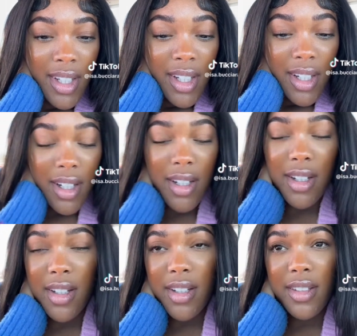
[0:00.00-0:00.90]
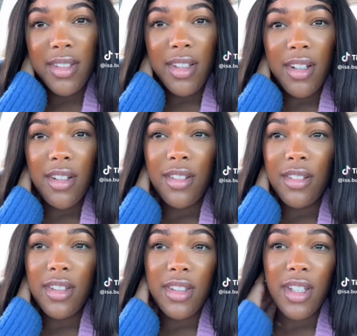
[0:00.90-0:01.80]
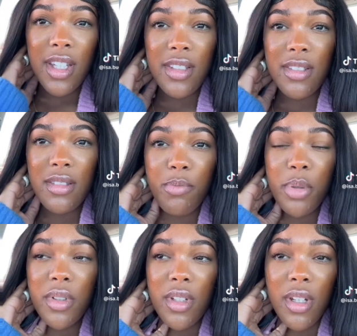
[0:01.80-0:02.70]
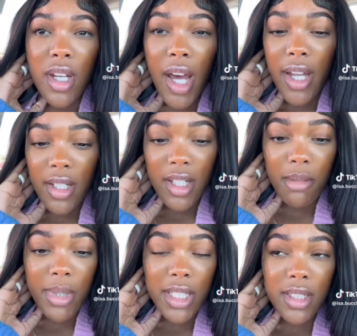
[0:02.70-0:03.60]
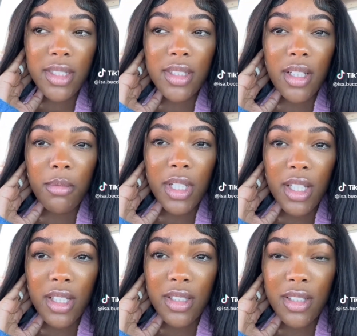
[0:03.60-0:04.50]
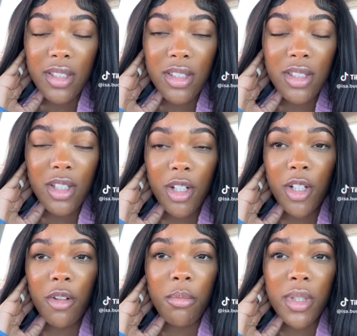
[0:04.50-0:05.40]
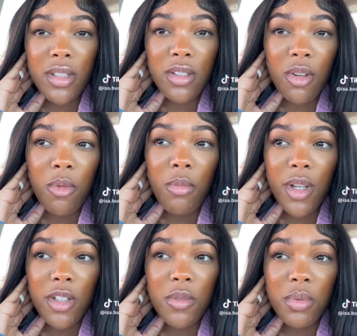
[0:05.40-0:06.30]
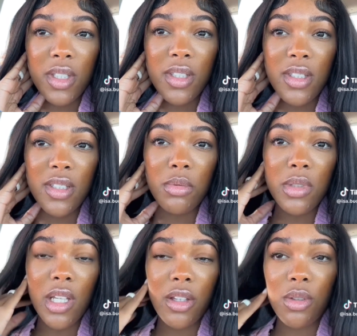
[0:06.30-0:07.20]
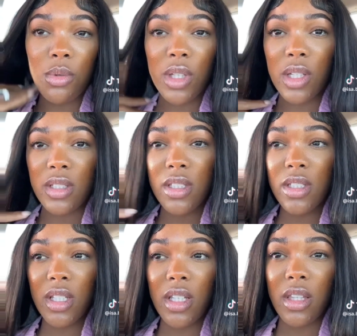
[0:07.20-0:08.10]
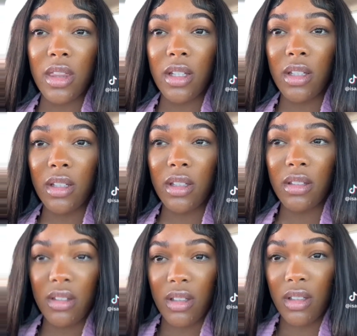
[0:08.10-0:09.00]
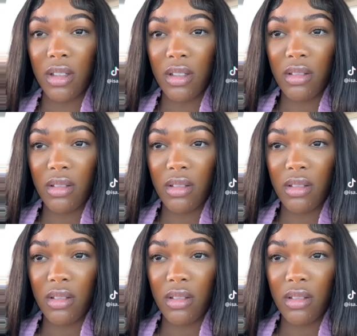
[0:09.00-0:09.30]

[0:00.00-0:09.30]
Oh, y'all, that put a knot in my stomach. It disturbed me so much because it was like you can see the the